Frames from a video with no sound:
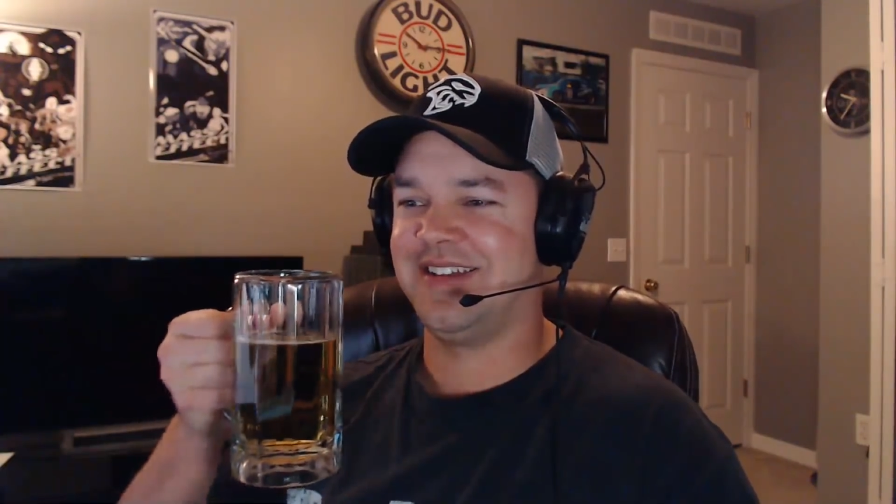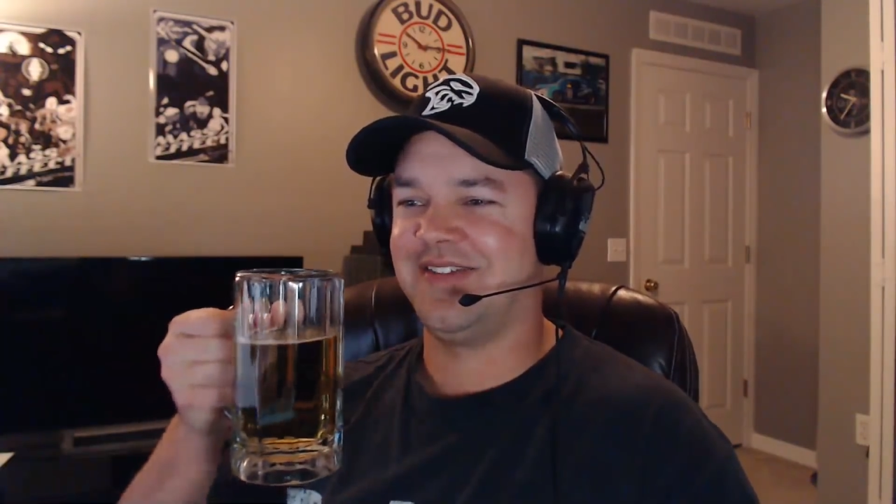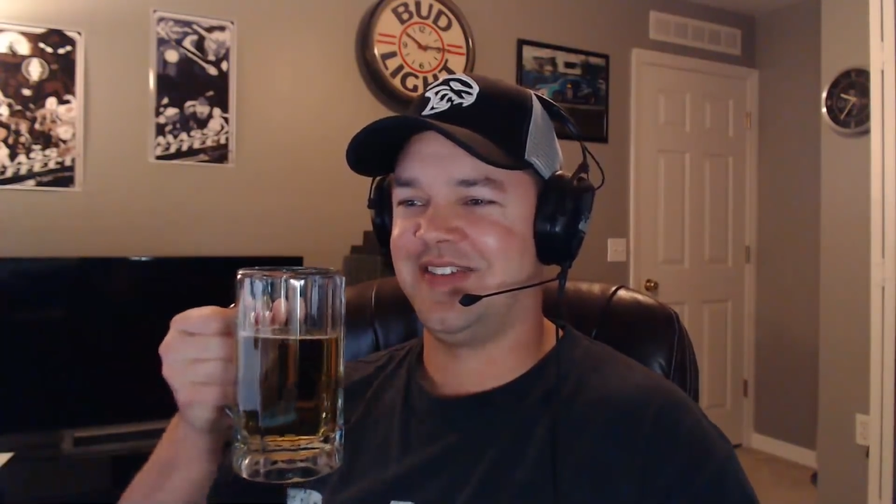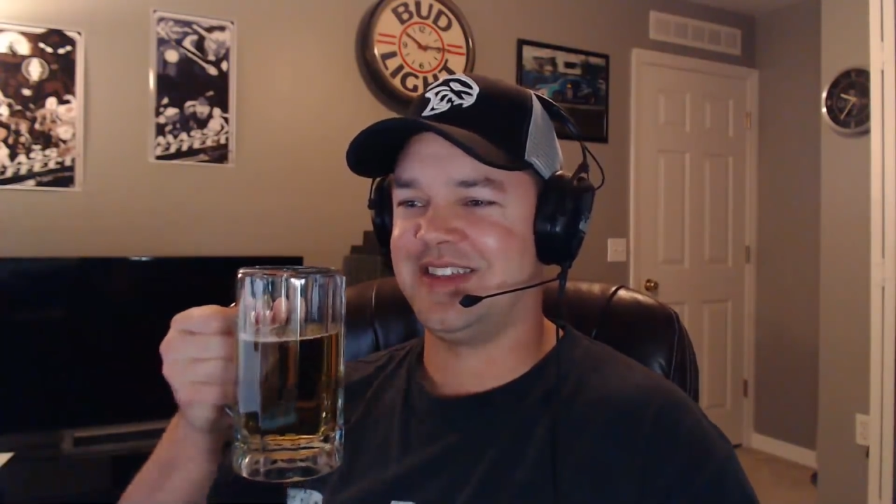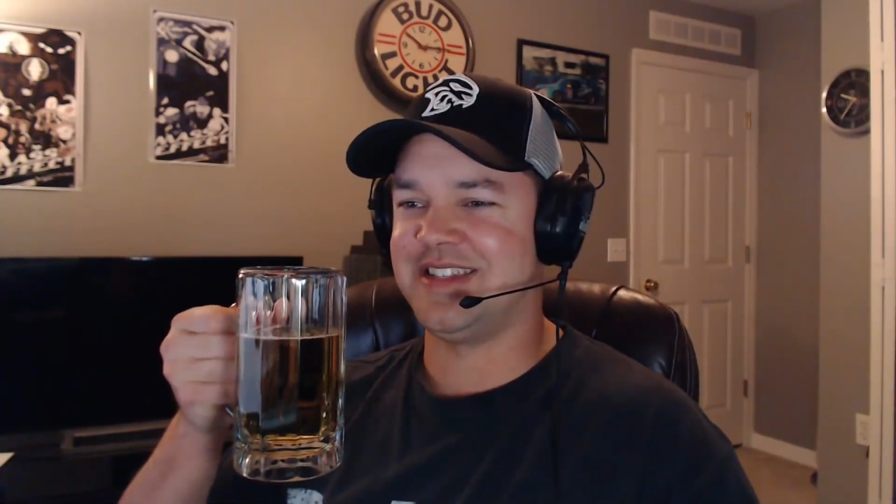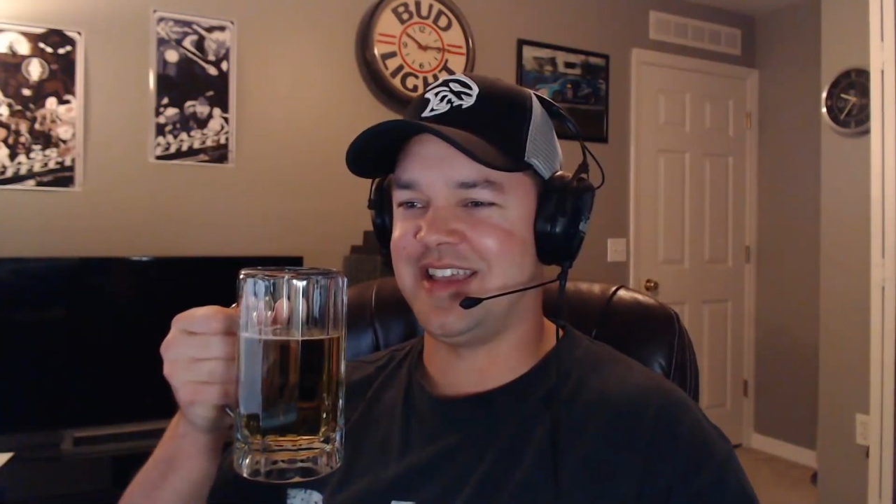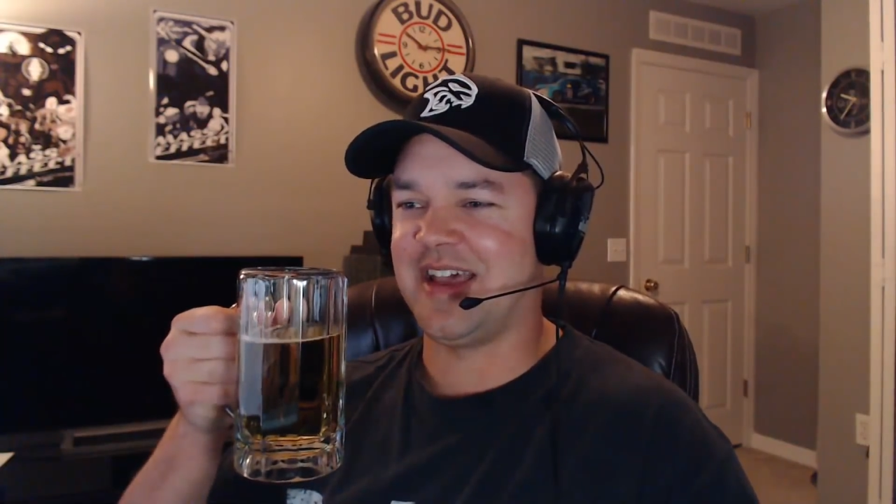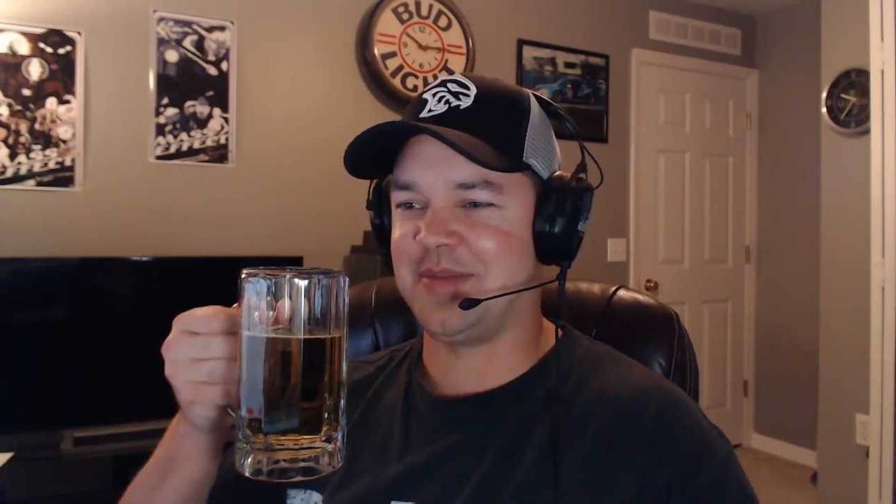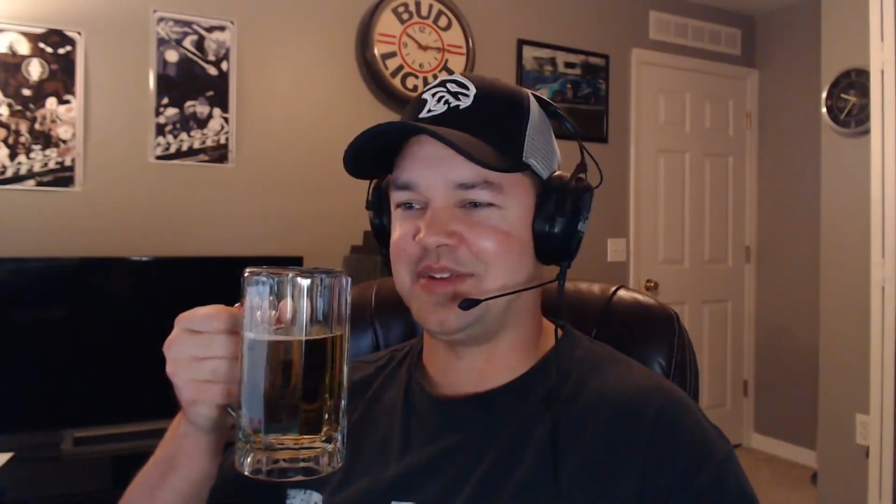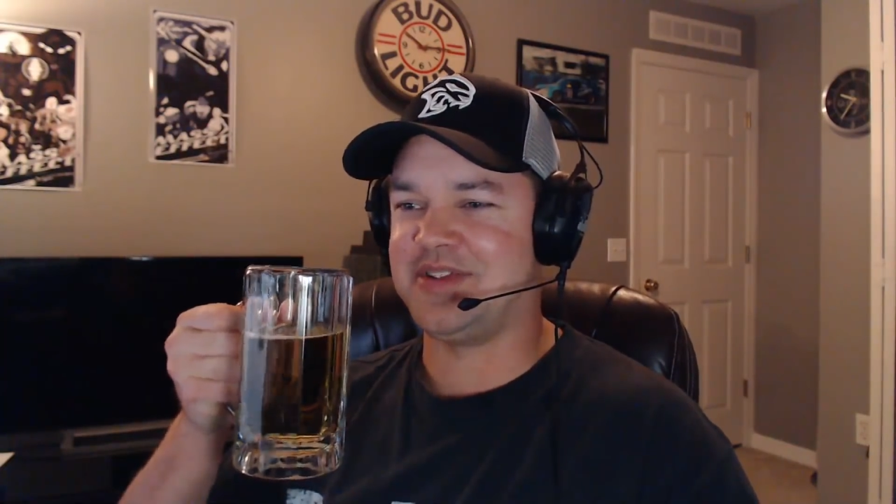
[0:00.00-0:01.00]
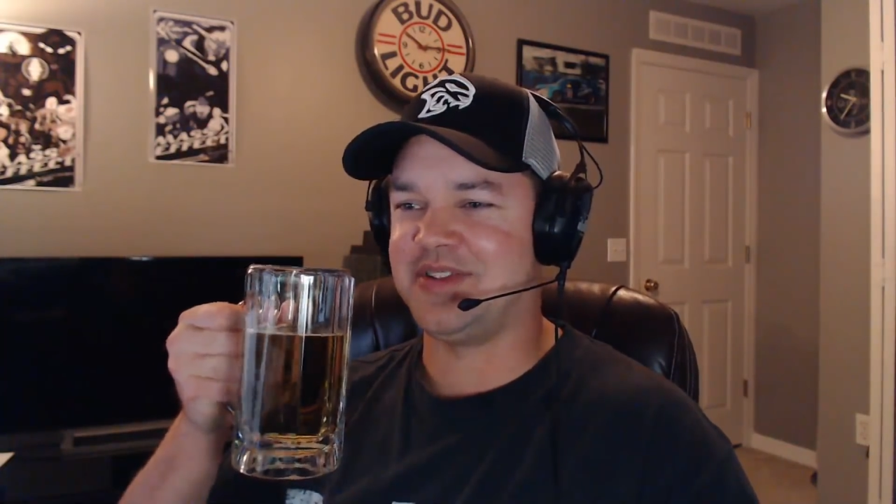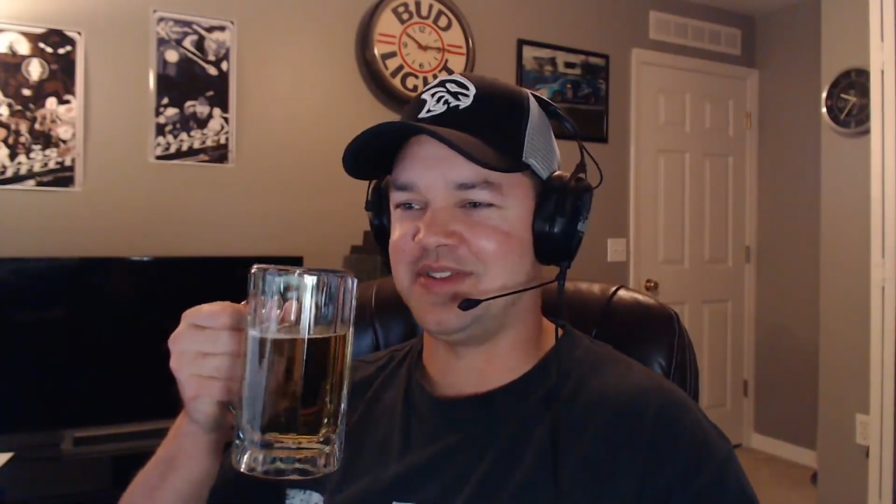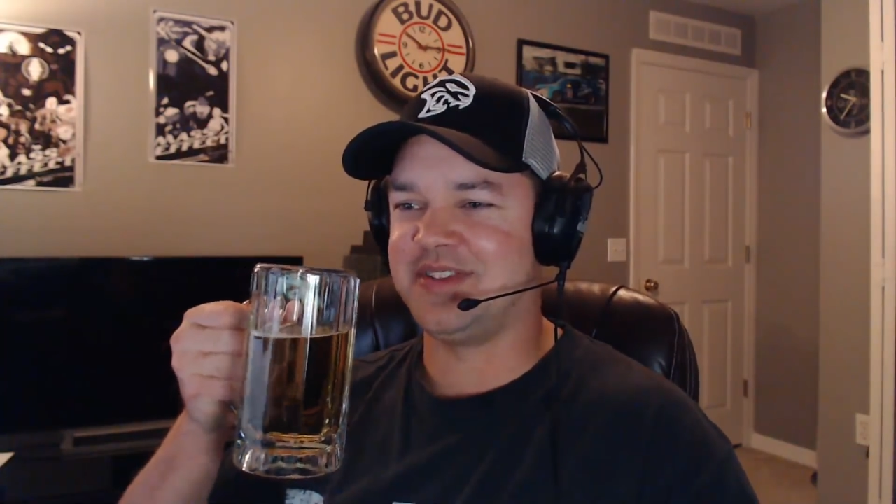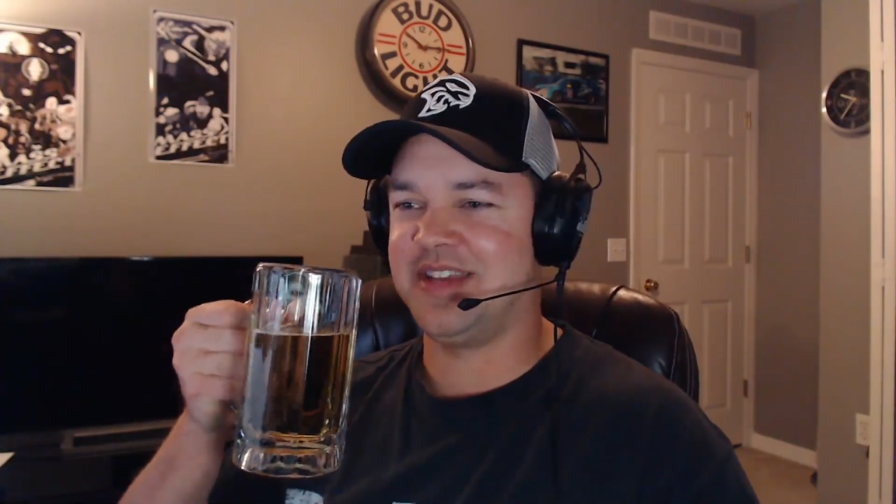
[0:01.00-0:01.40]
fizzy apple juice.